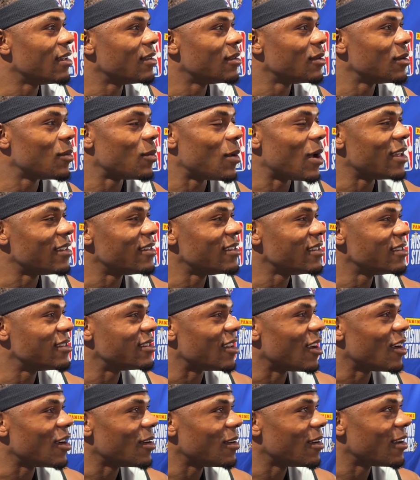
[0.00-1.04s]
The rising
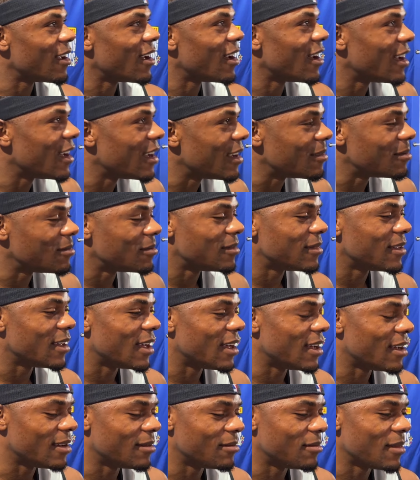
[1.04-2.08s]

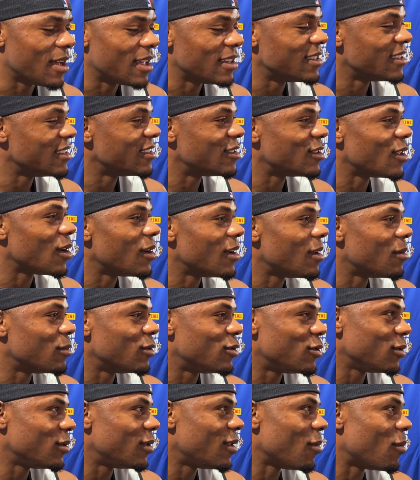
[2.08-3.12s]
star, I just told him,
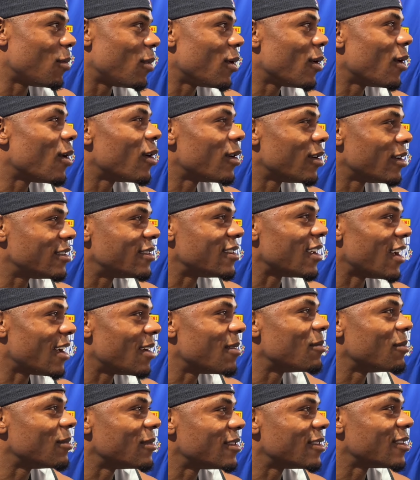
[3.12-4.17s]
shoot the ball all the
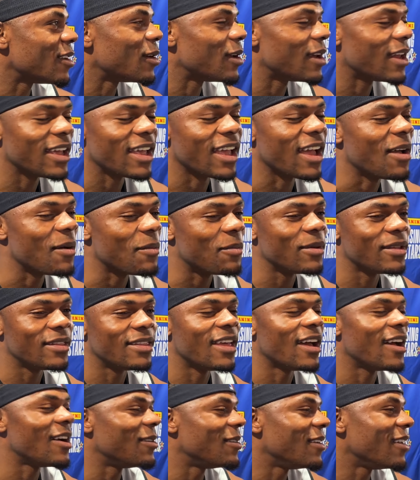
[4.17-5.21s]
time. So, like, I'll be
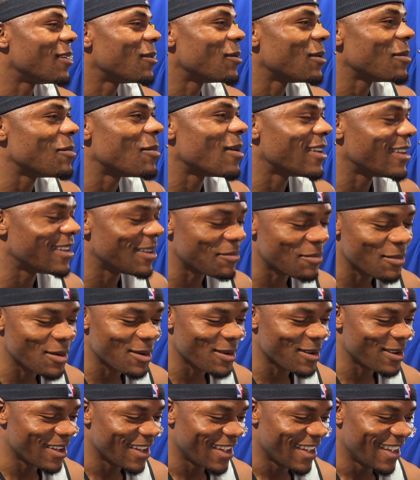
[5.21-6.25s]
down there, rebound the
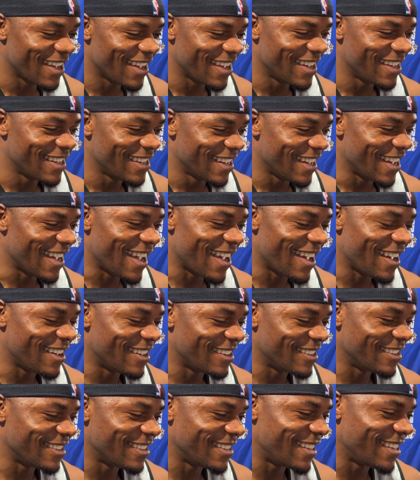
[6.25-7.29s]
ball.
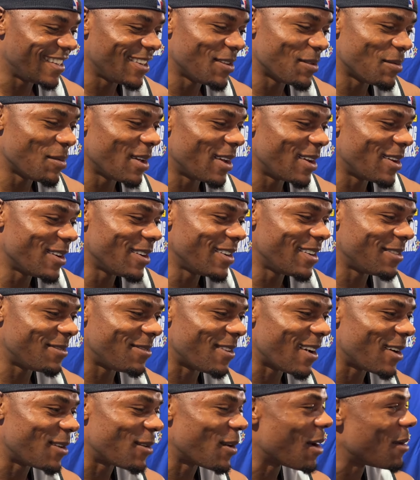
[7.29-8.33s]
I think it would be good if
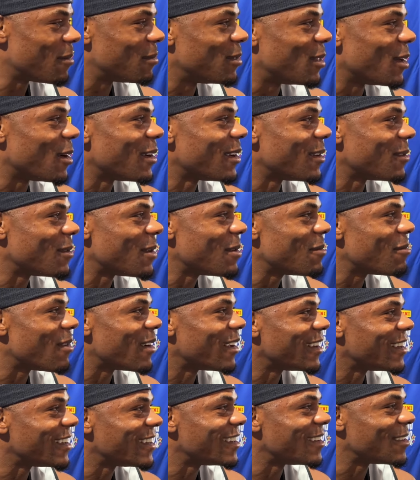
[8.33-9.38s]
I grabbed 30
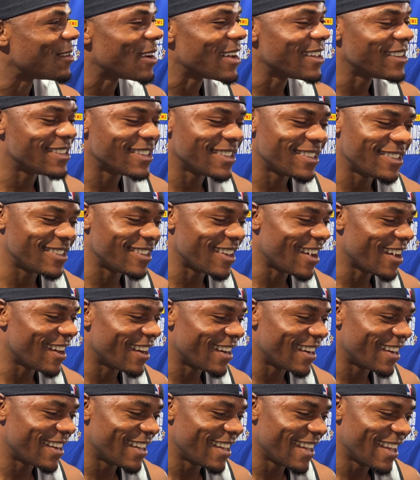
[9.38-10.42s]
rebounds in the rising star.
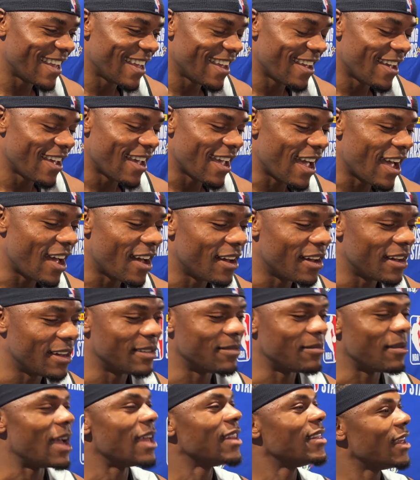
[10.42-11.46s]

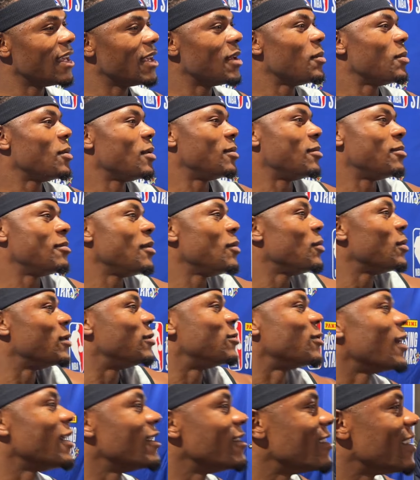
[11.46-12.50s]
I think it will
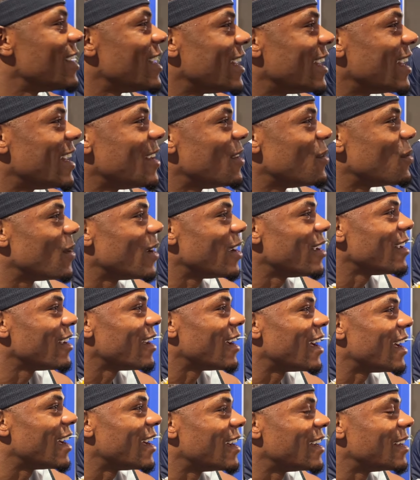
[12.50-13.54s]
translate anyway.
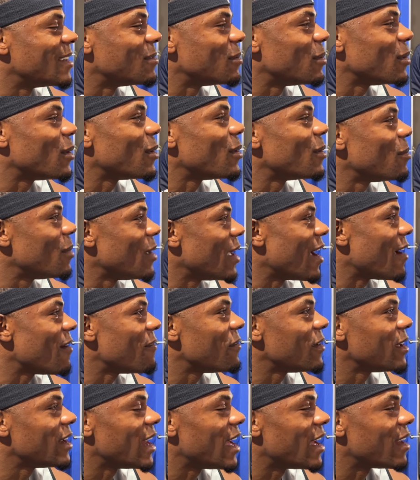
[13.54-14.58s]
We're going to be
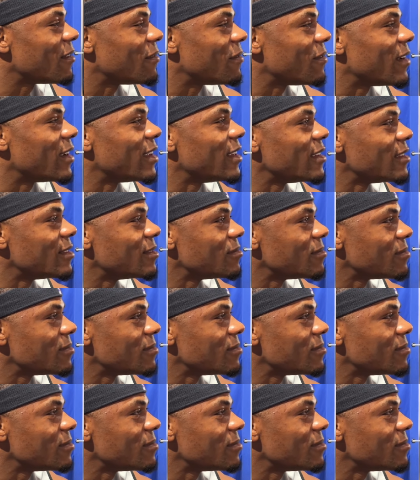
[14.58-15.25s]
having a lot of fun.